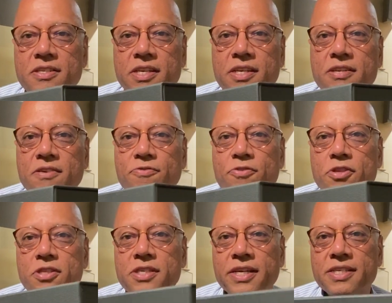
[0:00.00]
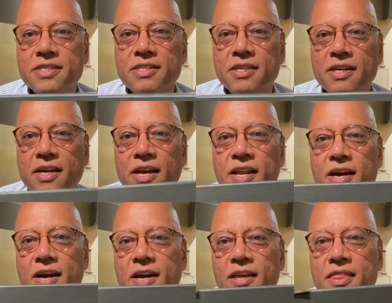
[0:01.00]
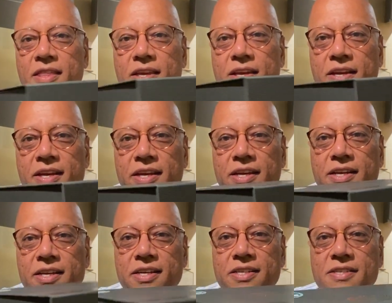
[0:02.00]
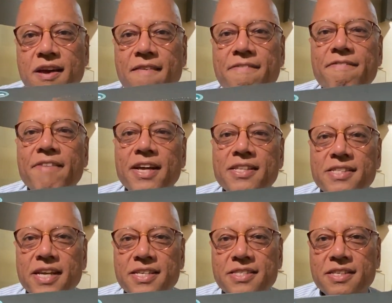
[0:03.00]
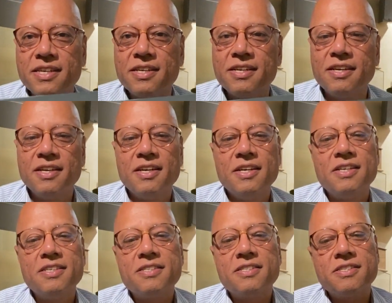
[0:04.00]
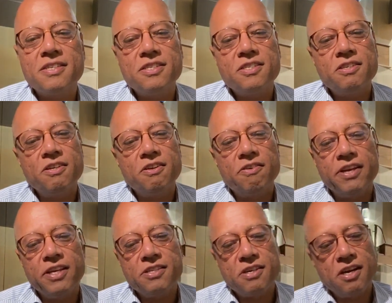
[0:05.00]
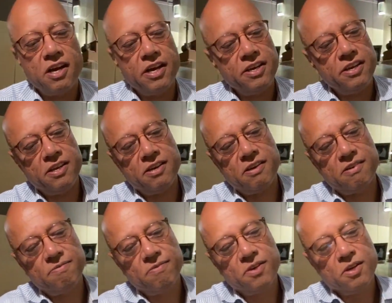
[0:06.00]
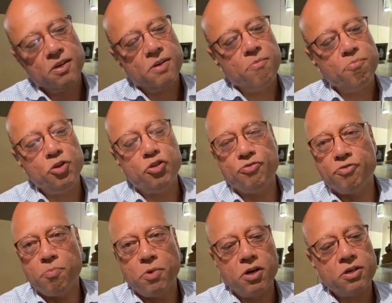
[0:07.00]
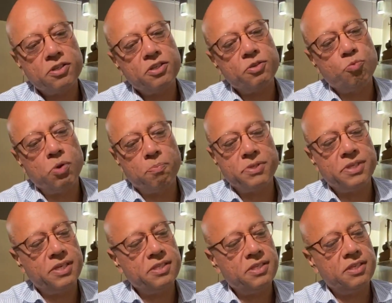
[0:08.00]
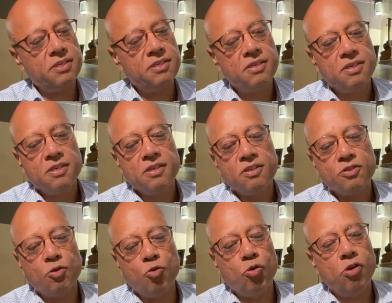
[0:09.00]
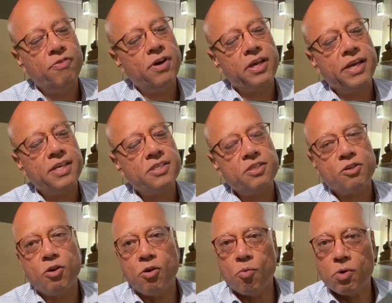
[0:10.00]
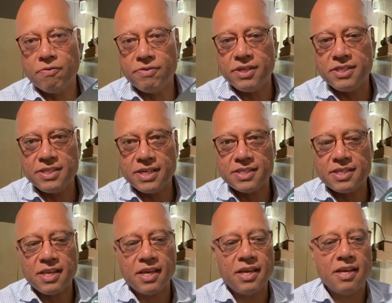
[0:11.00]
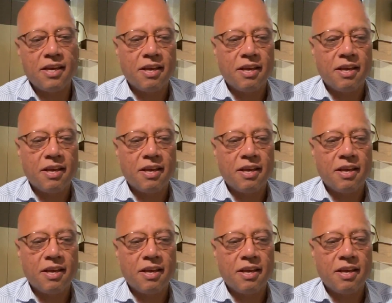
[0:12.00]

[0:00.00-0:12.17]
did for the tasting, and I think it is fantastic. Such a great idea. Beautiful box, well presented. So all of our guests got one of these yesterday.